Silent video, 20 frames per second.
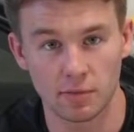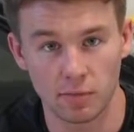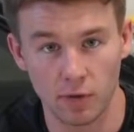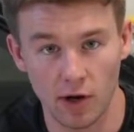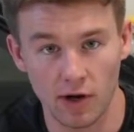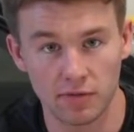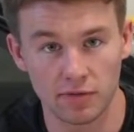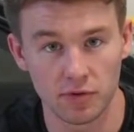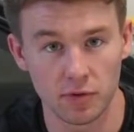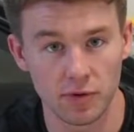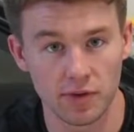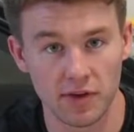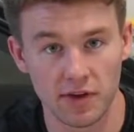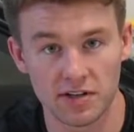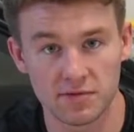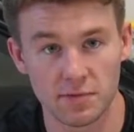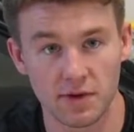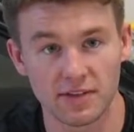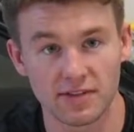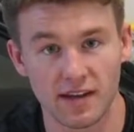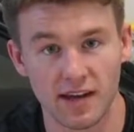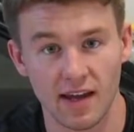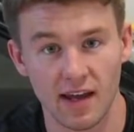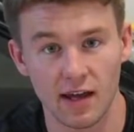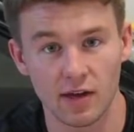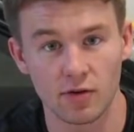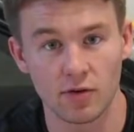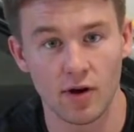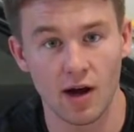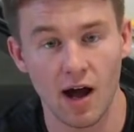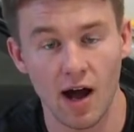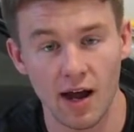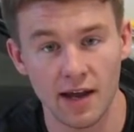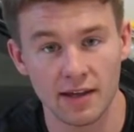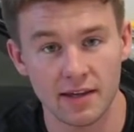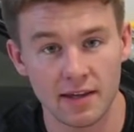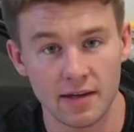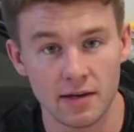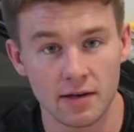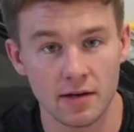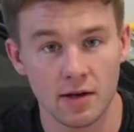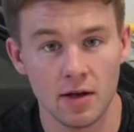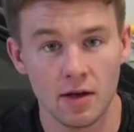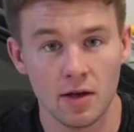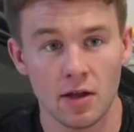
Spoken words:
brake fluid that is meant to handle high heat.